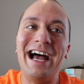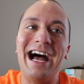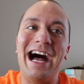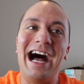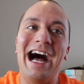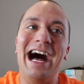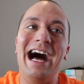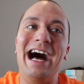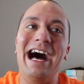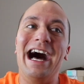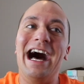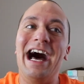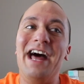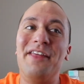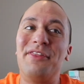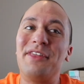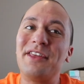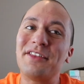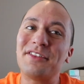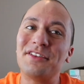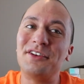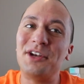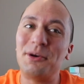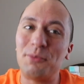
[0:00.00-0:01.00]
I
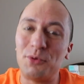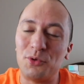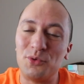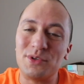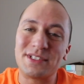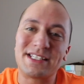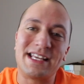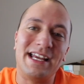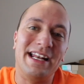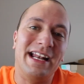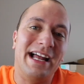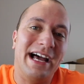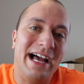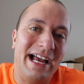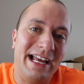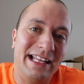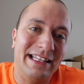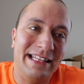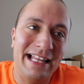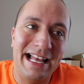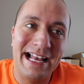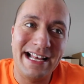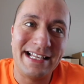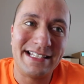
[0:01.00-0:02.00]
think the number was kind of high
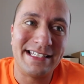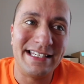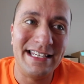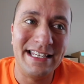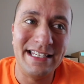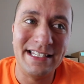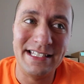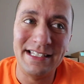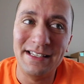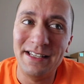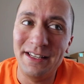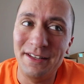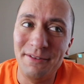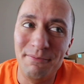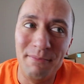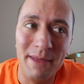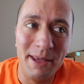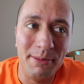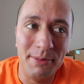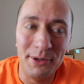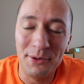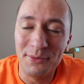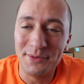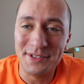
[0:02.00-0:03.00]
last season.
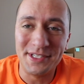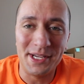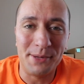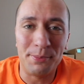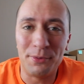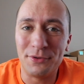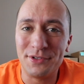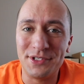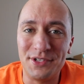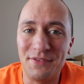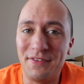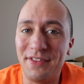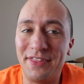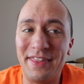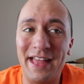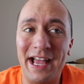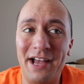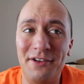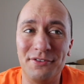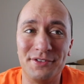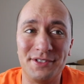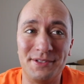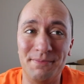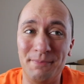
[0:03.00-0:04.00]
Maybe it was upwards of
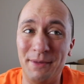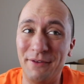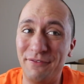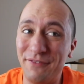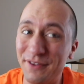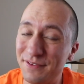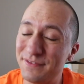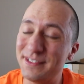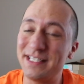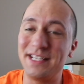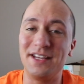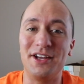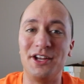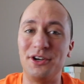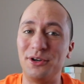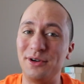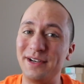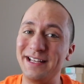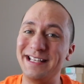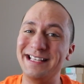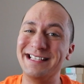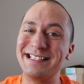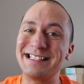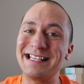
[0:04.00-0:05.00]
1,000, but
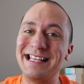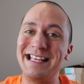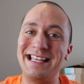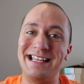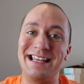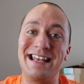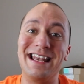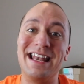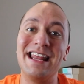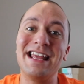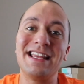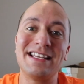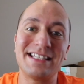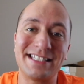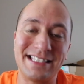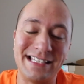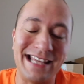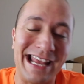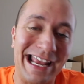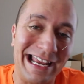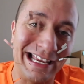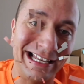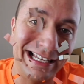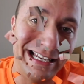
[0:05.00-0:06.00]
1,500 is
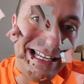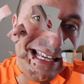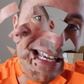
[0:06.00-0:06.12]
insane.